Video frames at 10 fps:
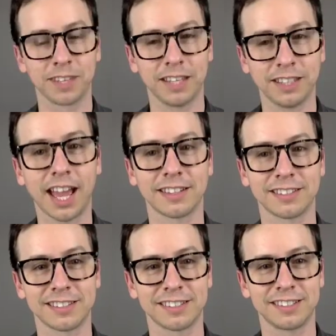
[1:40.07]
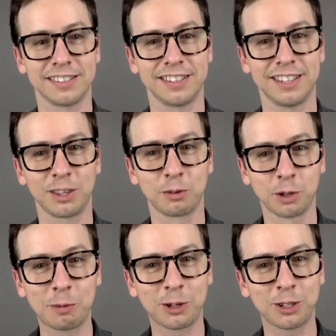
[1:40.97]
Yeah, the
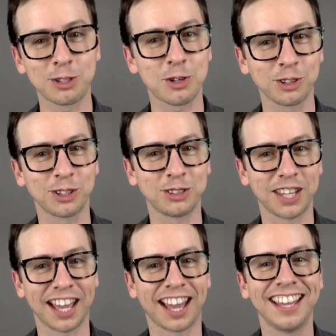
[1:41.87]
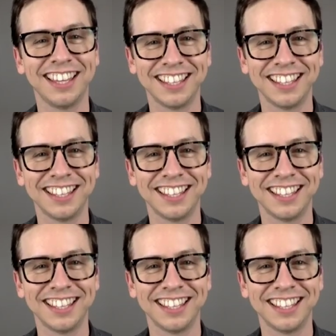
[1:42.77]
rumor is true. Yeah.